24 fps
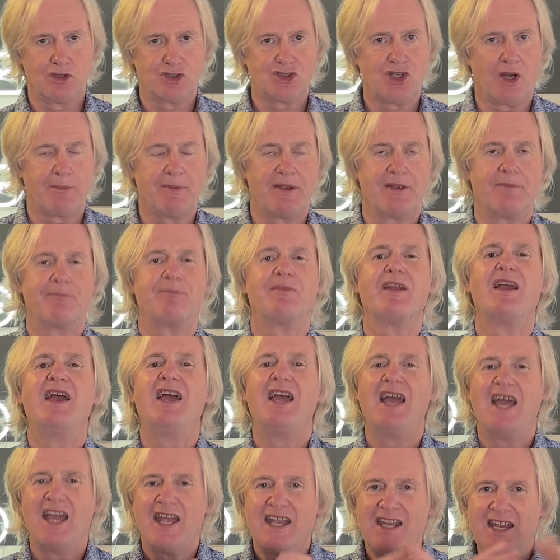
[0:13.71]
Shopping.
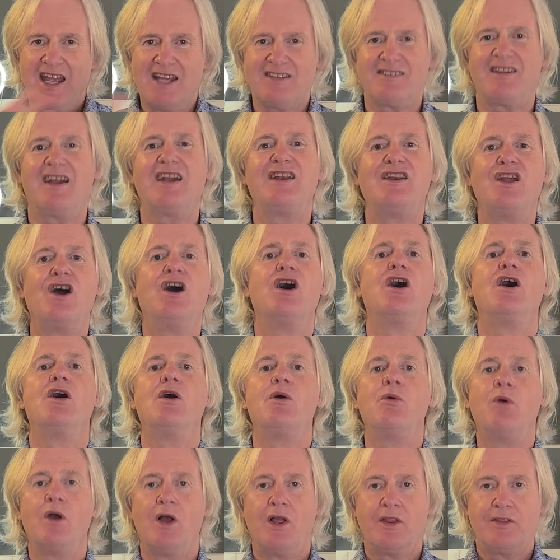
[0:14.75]
Yes, I
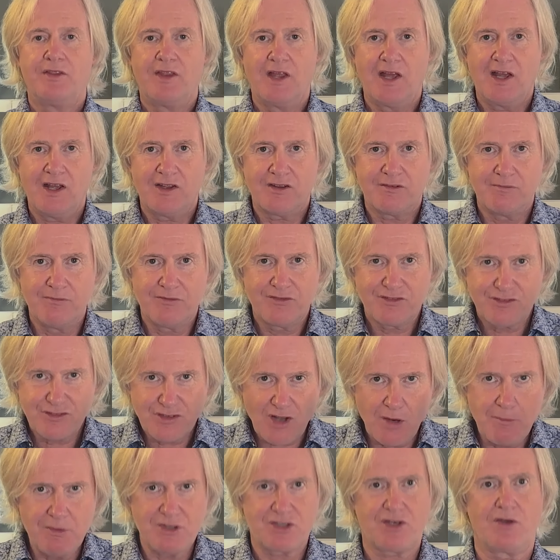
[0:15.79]
know there's
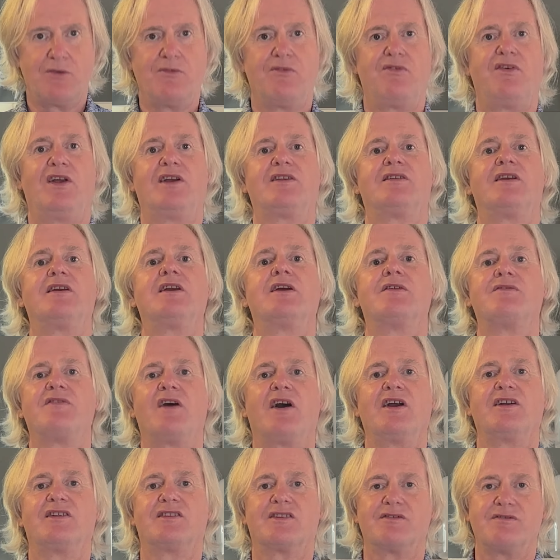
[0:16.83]
so much conflicting
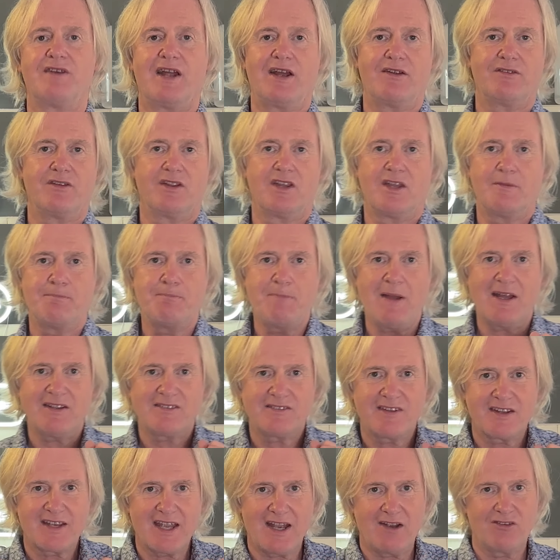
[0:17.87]
advice surrounding the
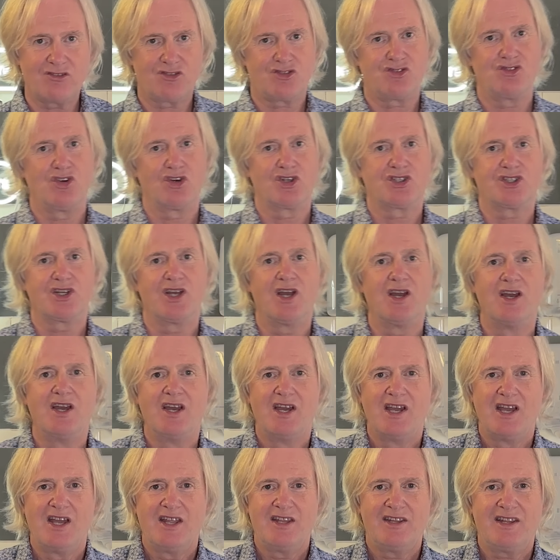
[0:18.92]
best account structure
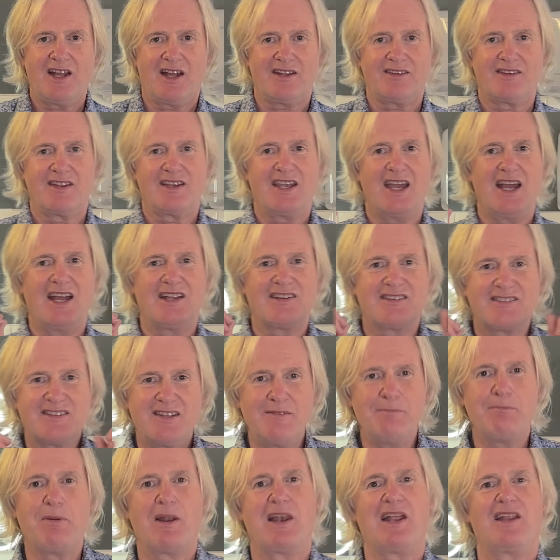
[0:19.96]
that to get a
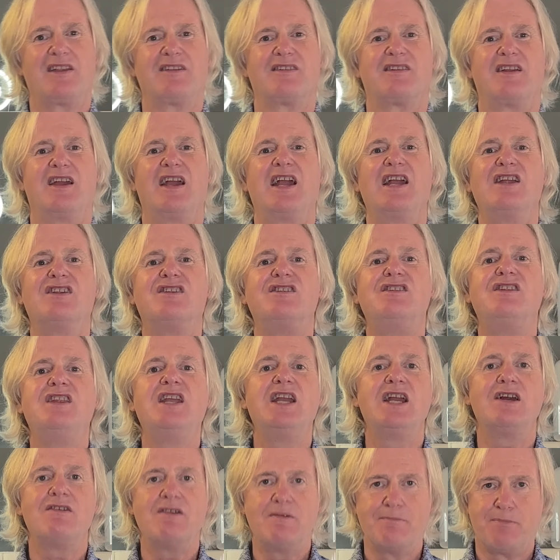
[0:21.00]
simple answer is
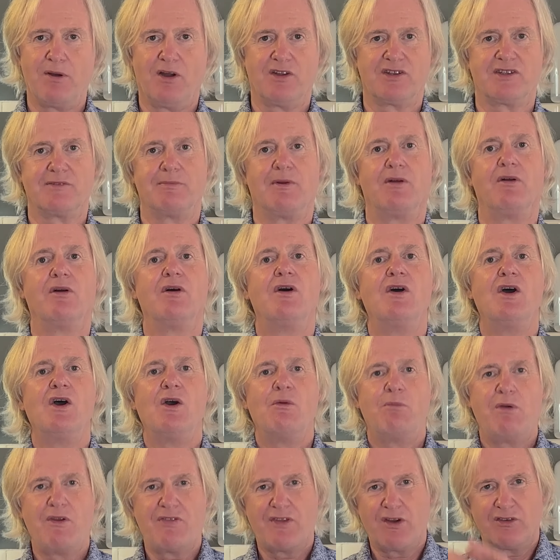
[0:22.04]
near impossible,
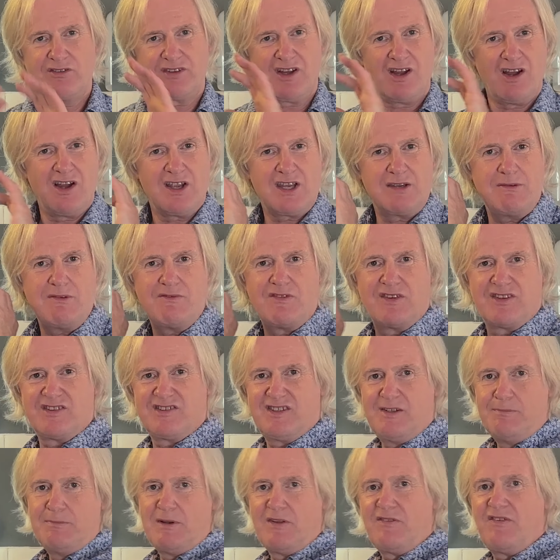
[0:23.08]
with those arguing for
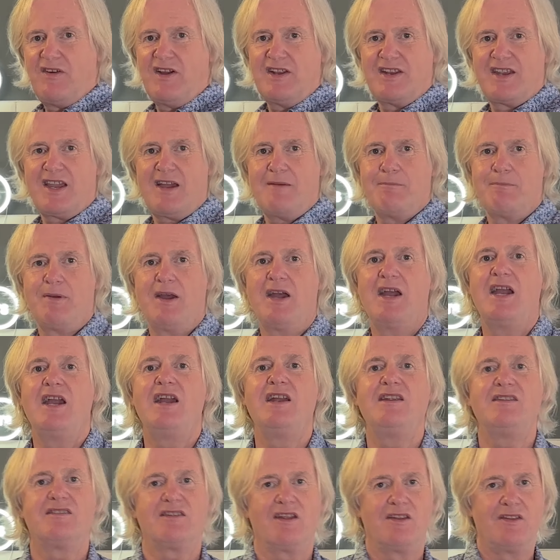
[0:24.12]
simplified
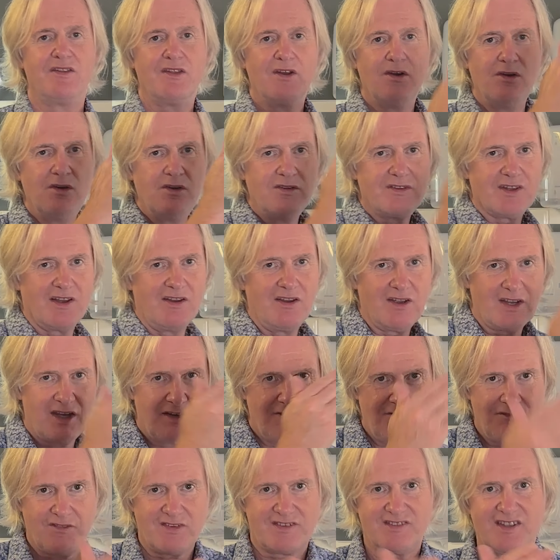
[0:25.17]
campaigns and those
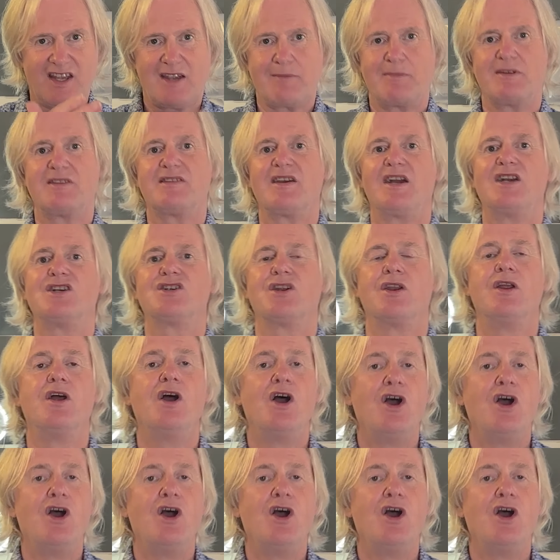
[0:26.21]
arguing for segmentation.